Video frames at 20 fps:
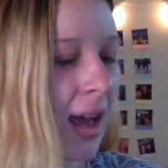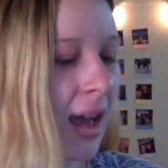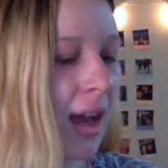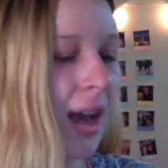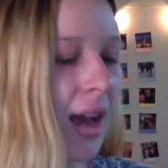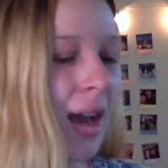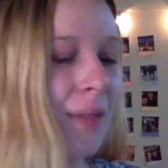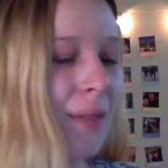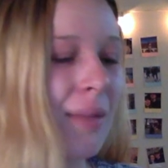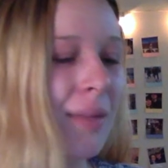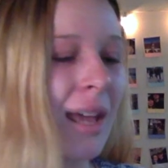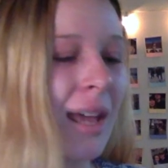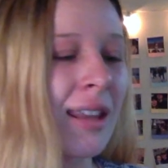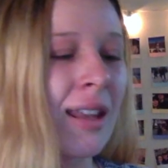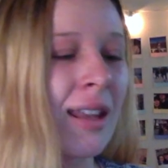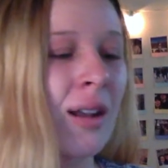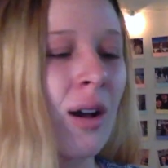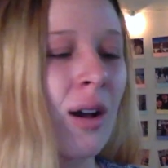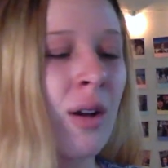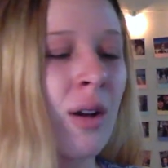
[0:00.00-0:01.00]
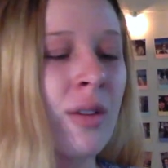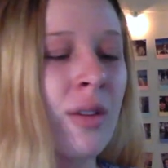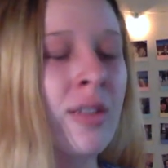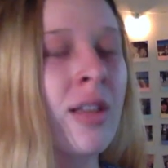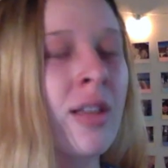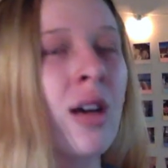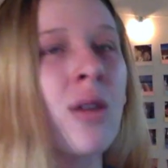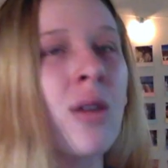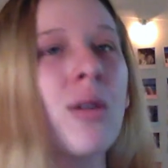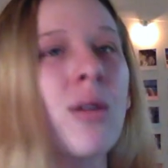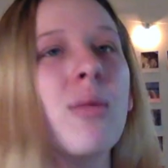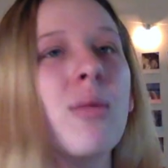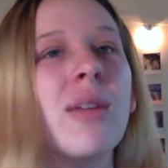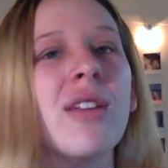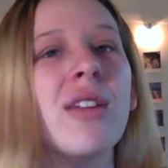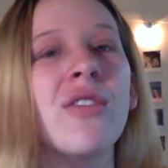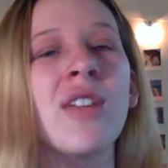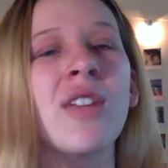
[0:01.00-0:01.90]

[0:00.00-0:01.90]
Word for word: Um, and then also we